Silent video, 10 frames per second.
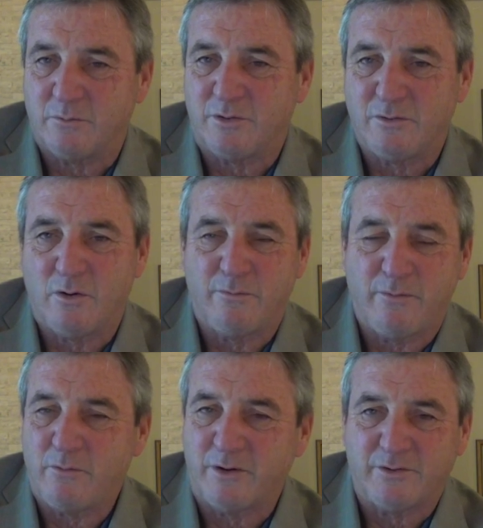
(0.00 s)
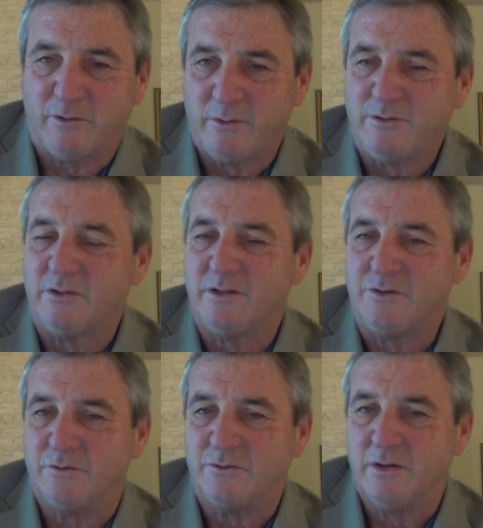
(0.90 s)
with no focus on regional
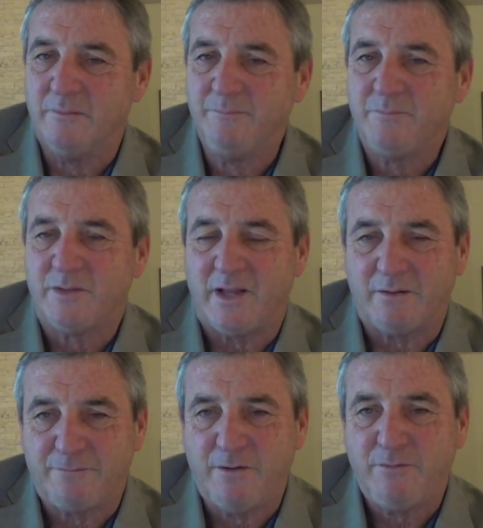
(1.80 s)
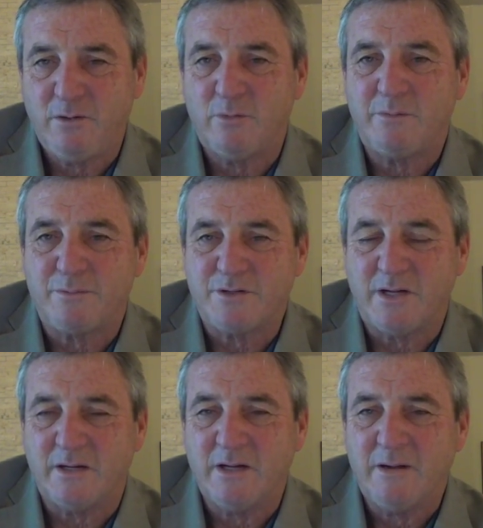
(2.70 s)
issues, that
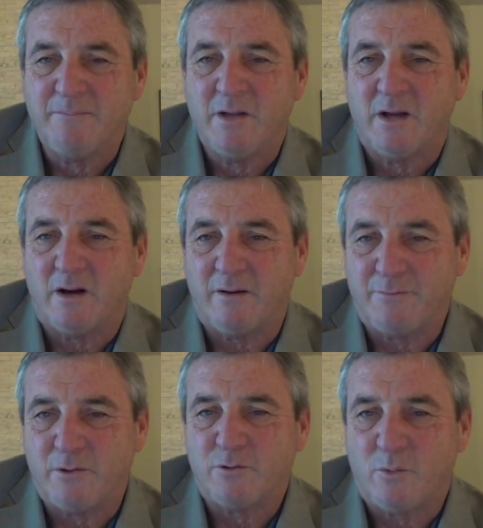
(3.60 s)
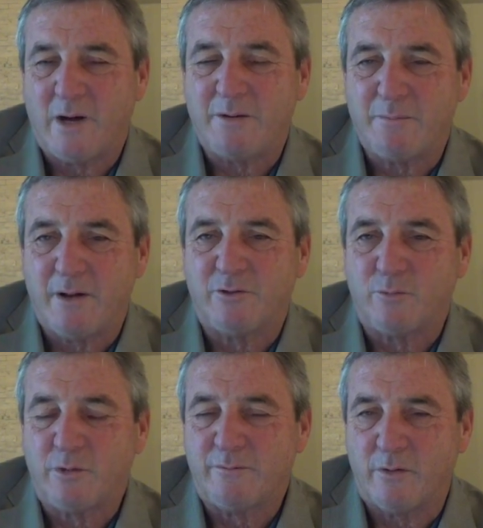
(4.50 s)
51% of those white males
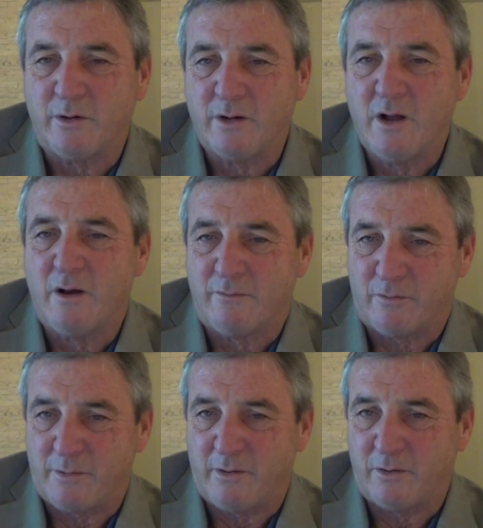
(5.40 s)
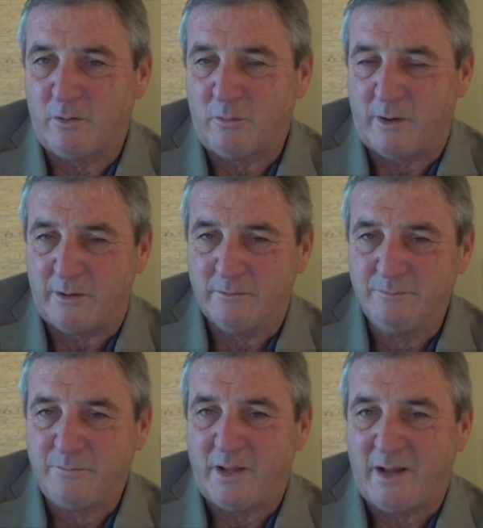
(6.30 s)
would have voted for Barry Goldwater
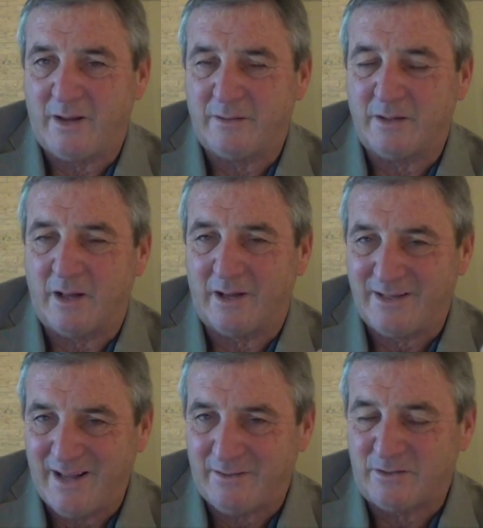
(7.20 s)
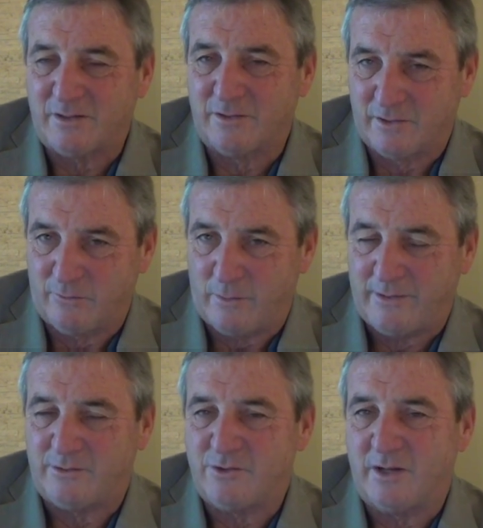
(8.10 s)
and against the civil
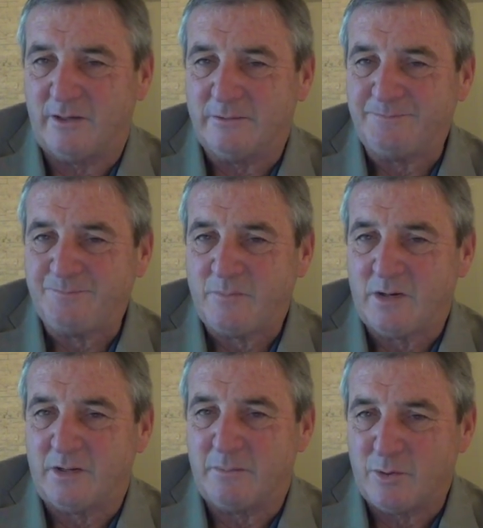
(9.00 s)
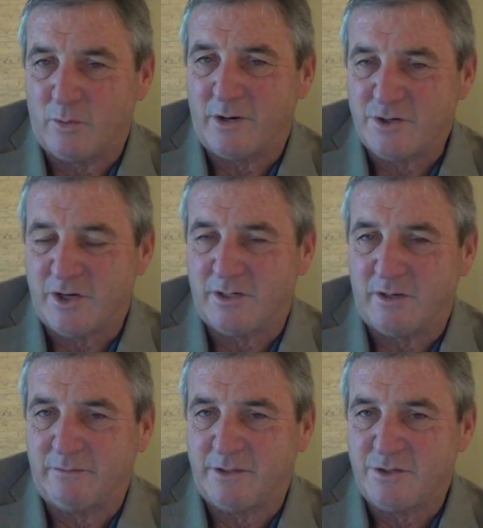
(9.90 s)
rights agenda, the minority agenda
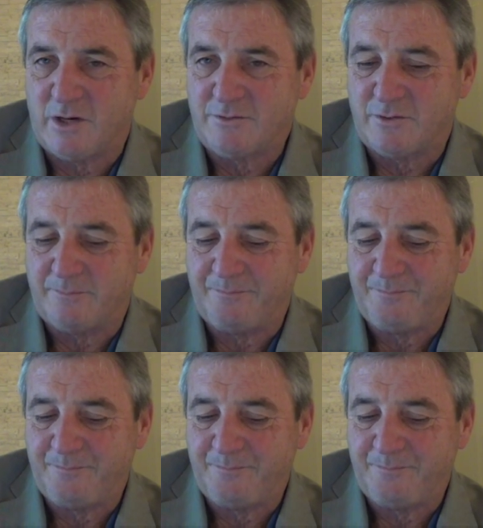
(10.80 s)
of Lyndon Johnson?